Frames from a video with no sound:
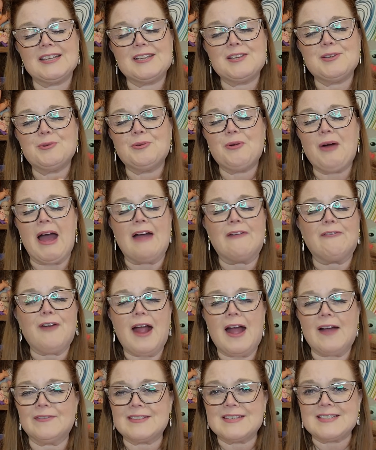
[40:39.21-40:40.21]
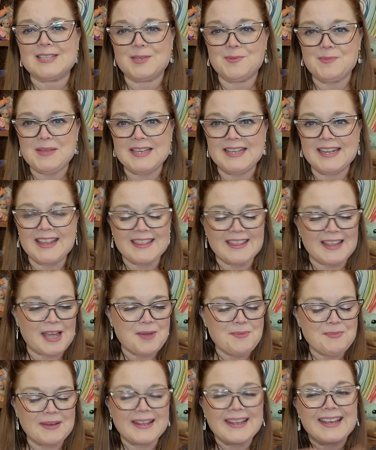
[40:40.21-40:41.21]
You don't ever have to send me anything,
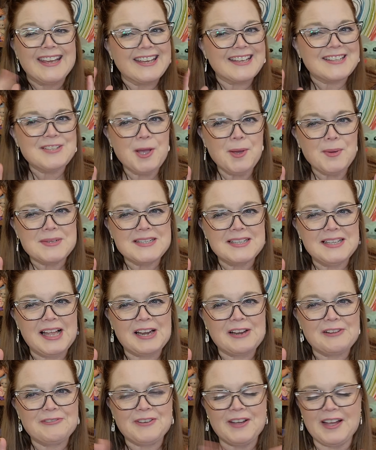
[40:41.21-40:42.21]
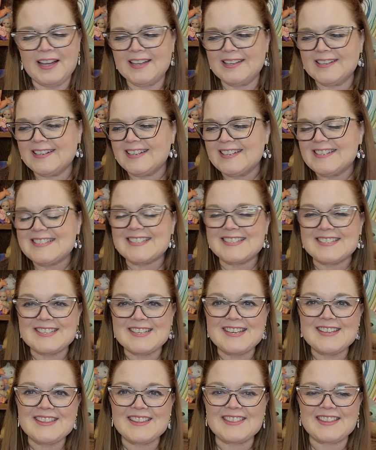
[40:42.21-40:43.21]
but it's always a lot of fun to
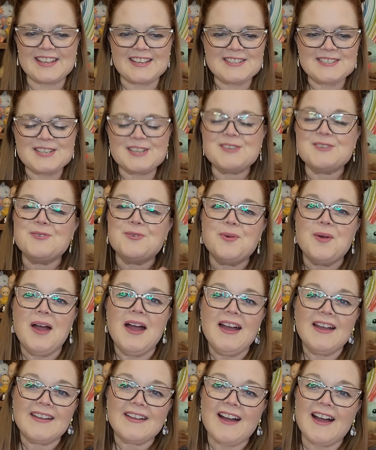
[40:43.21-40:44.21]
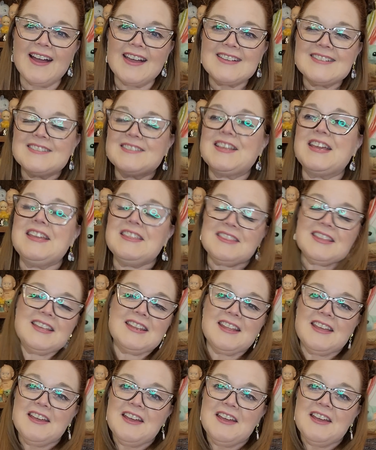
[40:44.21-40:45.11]
see the things that you guys think that